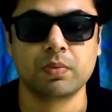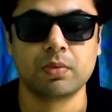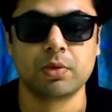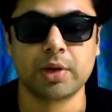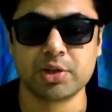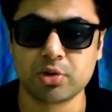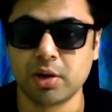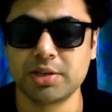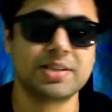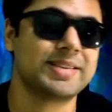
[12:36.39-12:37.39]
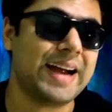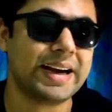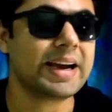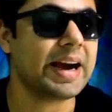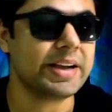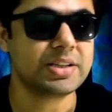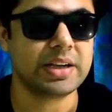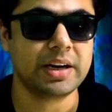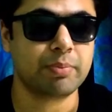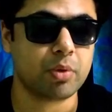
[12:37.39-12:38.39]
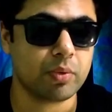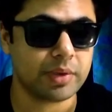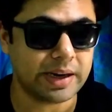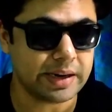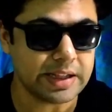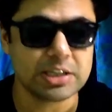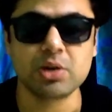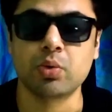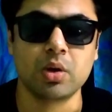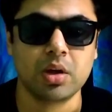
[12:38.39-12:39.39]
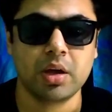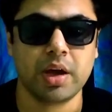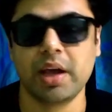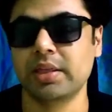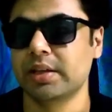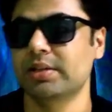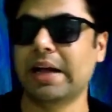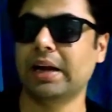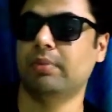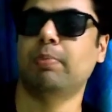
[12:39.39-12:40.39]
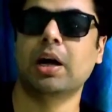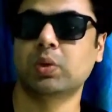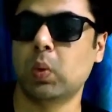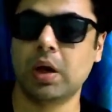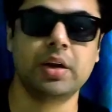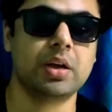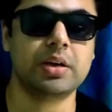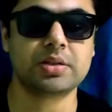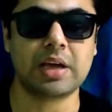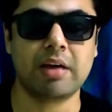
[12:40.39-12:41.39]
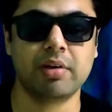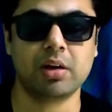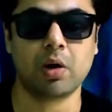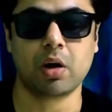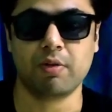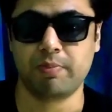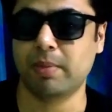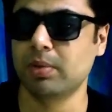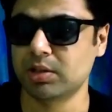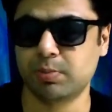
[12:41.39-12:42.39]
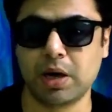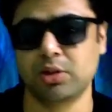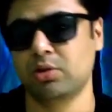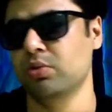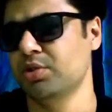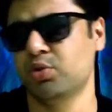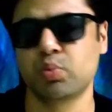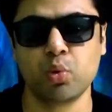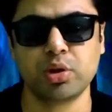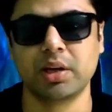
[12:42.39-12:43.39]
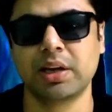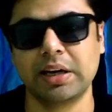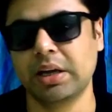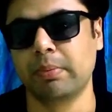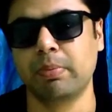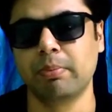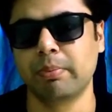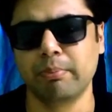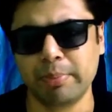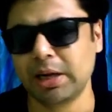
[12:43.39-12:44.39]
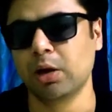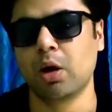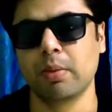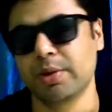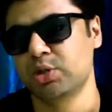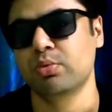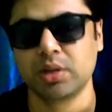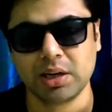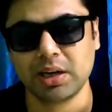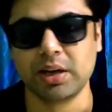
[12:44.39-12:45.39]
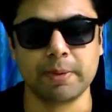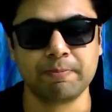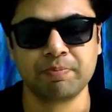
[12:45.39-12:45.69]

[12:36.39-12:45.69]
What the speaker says: So astrology is that guidance that tells you, hey, that path one is having a lot of pebbles. Path two is smooth and clear. Bit long, but smooth and clear.